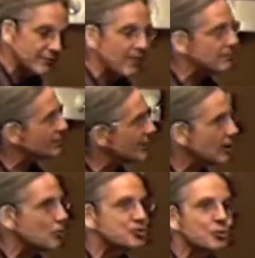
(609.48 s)
if
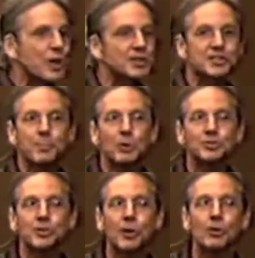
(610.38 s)
everything goes the way it's
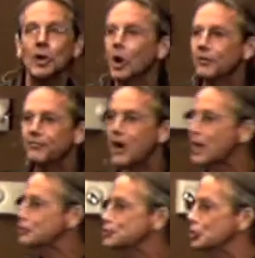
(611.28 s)
supposed to go, her
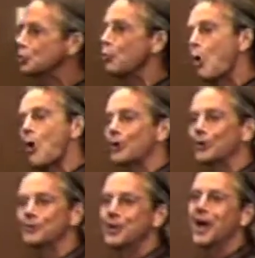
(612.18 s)
father's going to walk
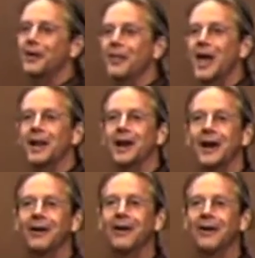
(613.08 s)
her down that
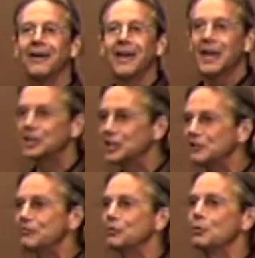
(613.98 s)
aisle and
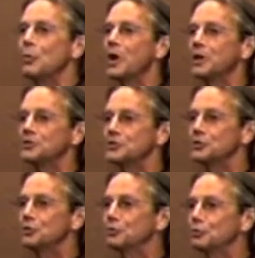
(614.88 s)
give her away to
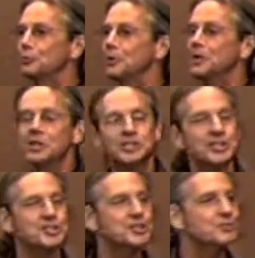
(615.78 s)
the groom.
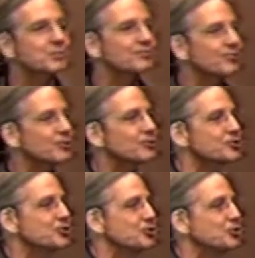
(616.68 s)
Jesus
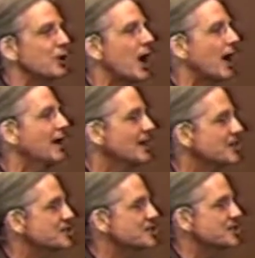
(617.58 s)
refers to you and I,
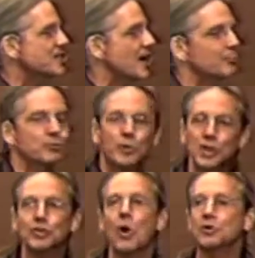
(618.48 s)
his disciples,
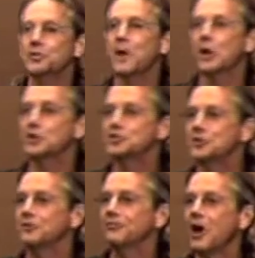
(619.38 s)
when he talks about
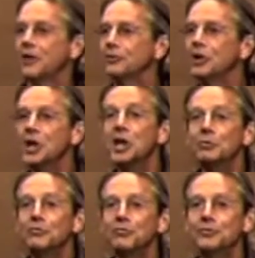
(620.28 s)
us to the Father, he
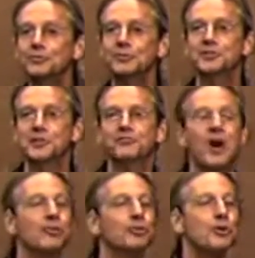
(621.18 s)
refers to us as
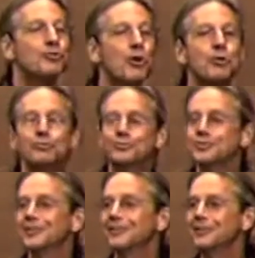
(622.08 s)
Father,
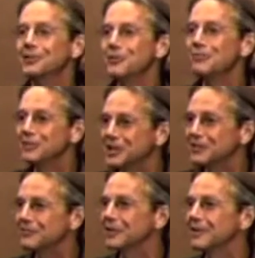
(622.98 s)
those that you have
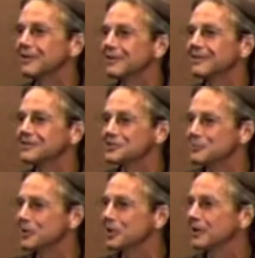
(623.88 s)
given to
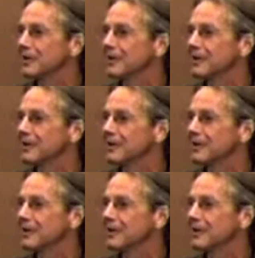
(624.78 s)
me.